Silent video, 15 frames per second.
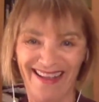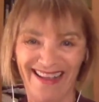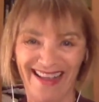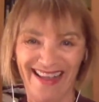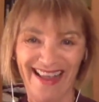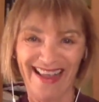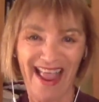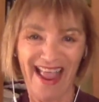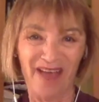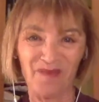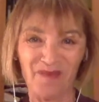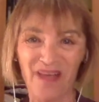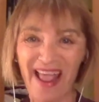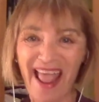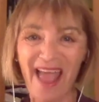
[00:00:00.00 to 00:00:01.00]

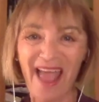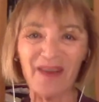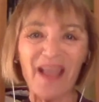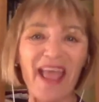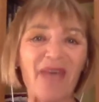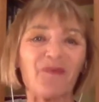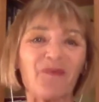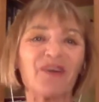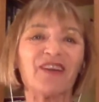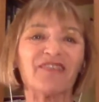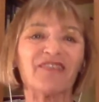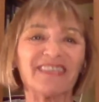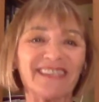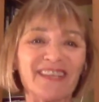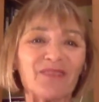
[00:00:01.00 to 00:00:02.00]
and we don't
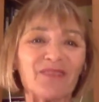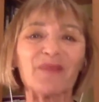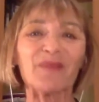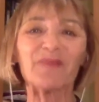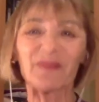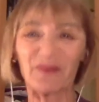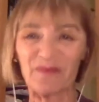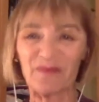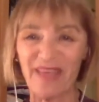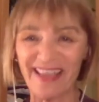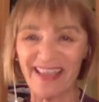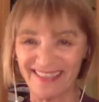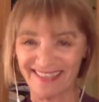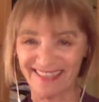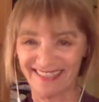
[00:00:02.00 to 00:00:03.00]
even see the people who are
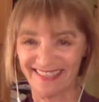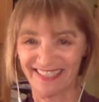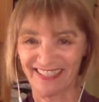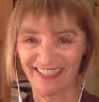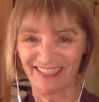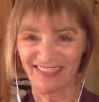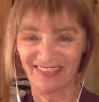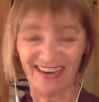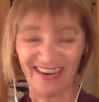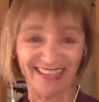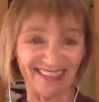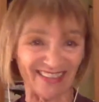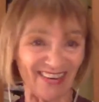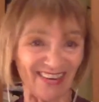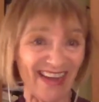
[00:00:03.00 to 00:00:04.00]
making the decisions,
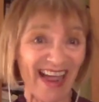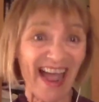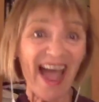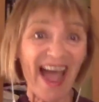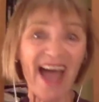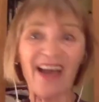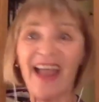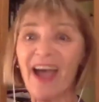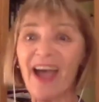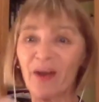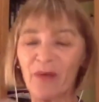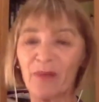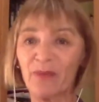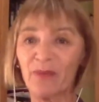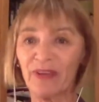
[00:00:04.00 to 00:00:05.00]
right? So, how, how
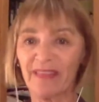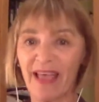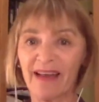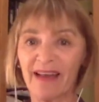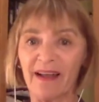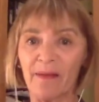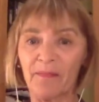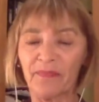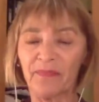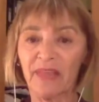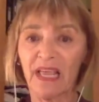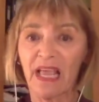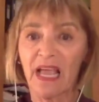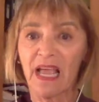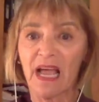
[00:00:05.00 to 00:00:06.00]
do I bring that up?
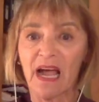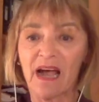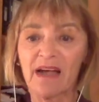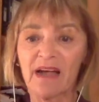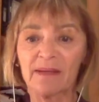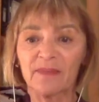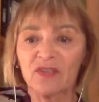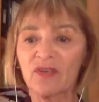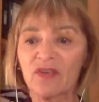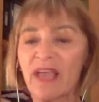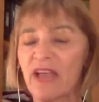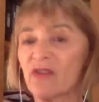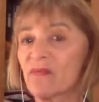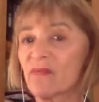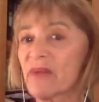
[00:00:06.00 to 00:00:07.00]
Um, so, yeah,
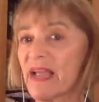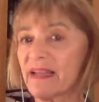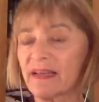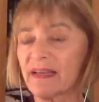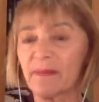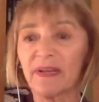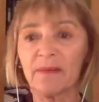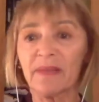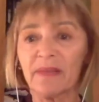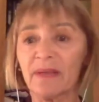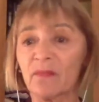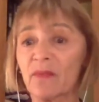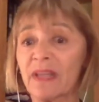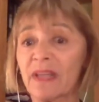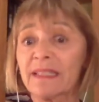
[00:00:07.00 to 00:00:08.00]
you're right. I mean, it, it
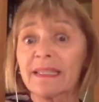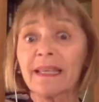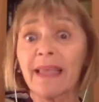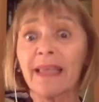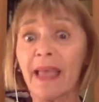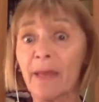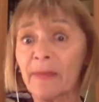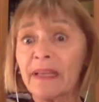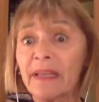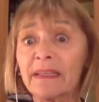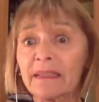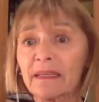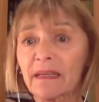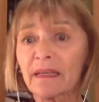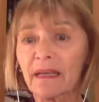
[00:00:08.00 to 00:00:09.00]
runs the
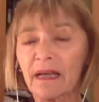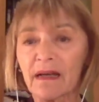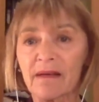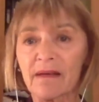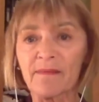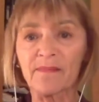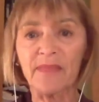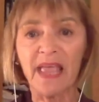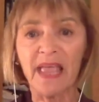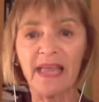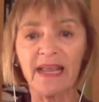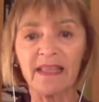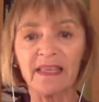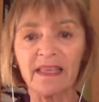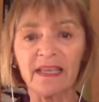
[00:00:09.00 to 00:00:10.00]
gamut. Um, and
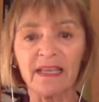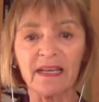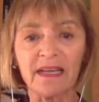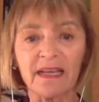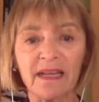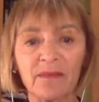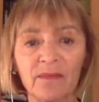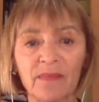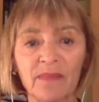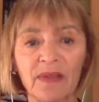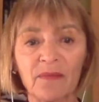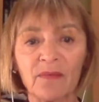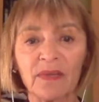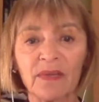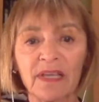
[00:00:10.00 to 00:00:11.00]
I think it, it, it really